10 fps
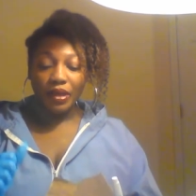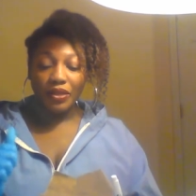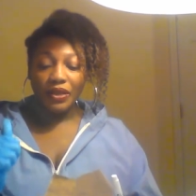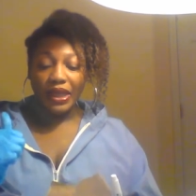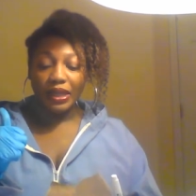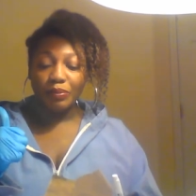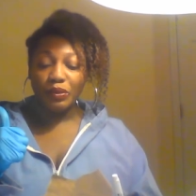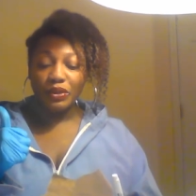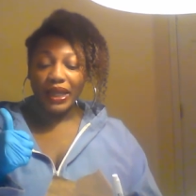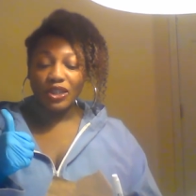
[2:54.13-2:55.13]
the Hebrew
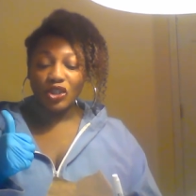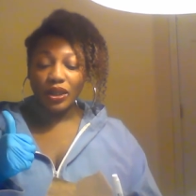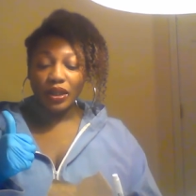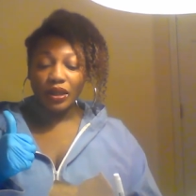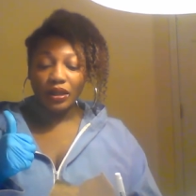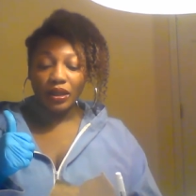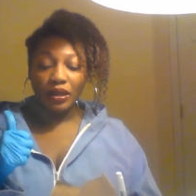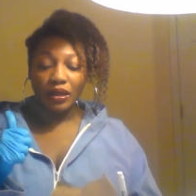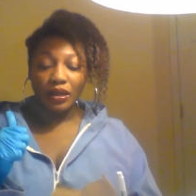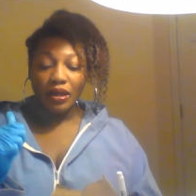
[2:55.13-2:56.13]
Nation,
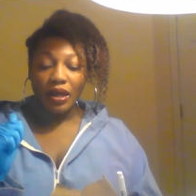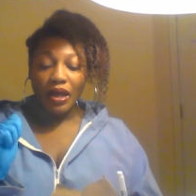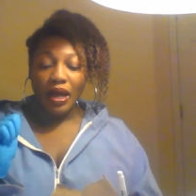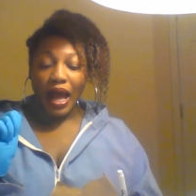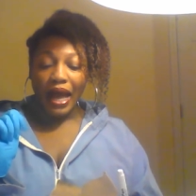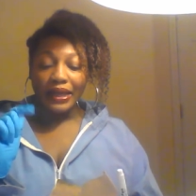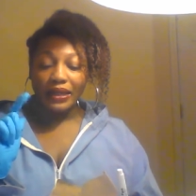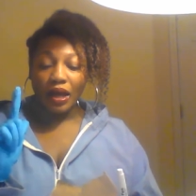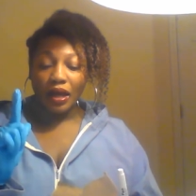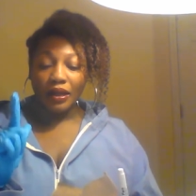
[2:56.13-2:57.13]

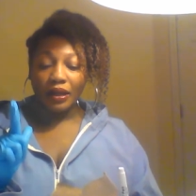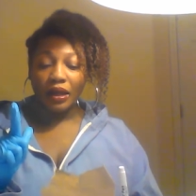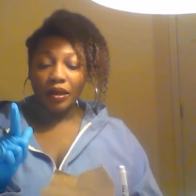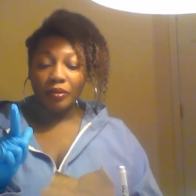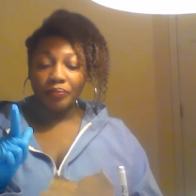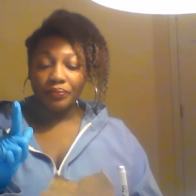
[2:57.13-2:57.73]
Iyanah,